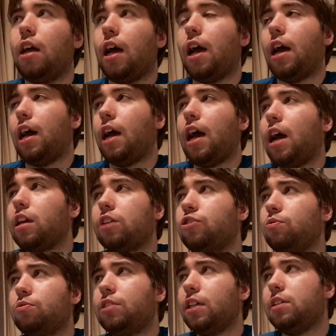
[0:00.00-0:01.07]
And I
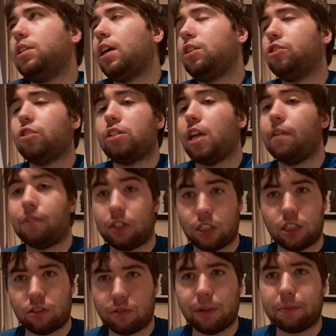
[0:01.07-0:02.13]
don't think just having
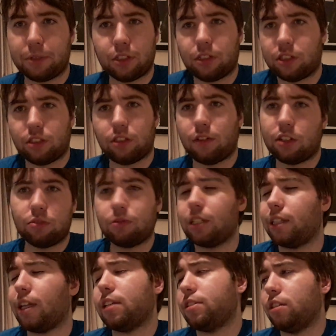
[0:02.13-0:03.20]
conscription and so, I don't
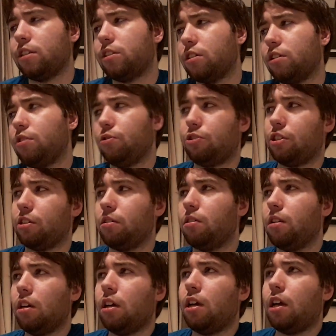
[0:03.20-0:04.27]
think that's the solution.
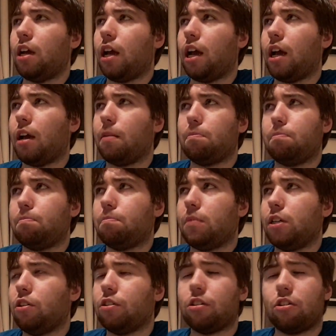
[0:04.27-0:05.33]

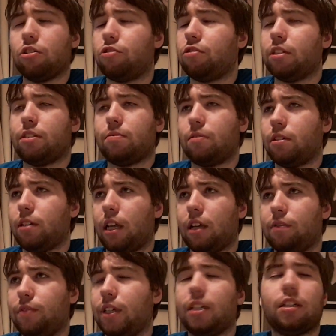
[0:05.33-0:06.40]
In other countries
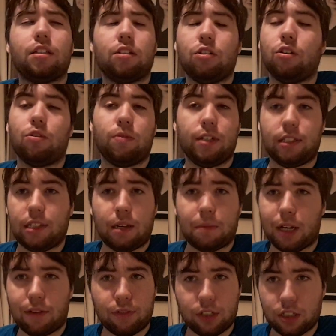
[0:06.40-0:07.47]
like Finland, Norway, and them
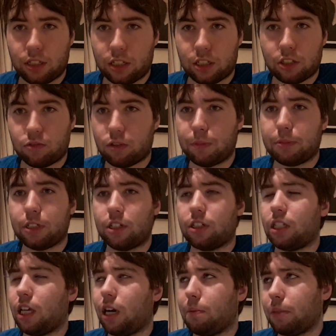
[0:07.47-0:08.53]
have conscription
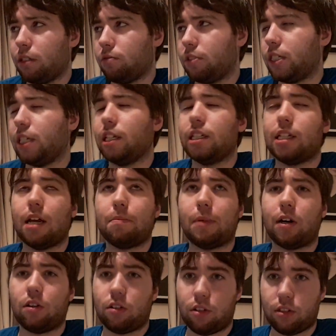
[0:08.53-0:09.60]
to the army. We've seen in
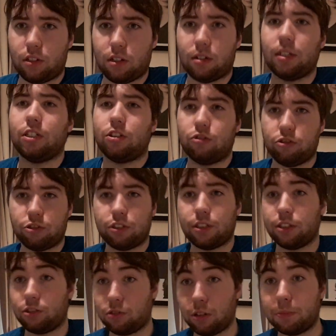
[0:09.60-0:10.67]
Denmark they introduced
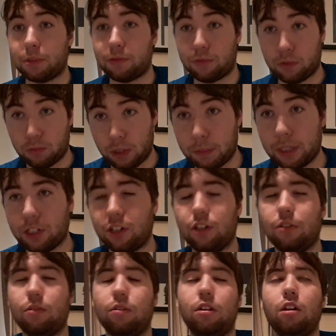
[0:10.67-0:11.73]
conscription for women
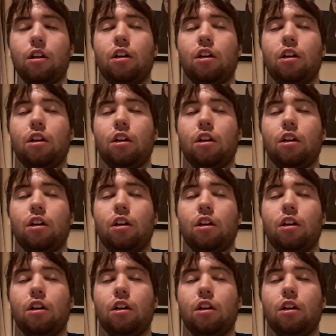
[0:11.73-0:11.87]
too,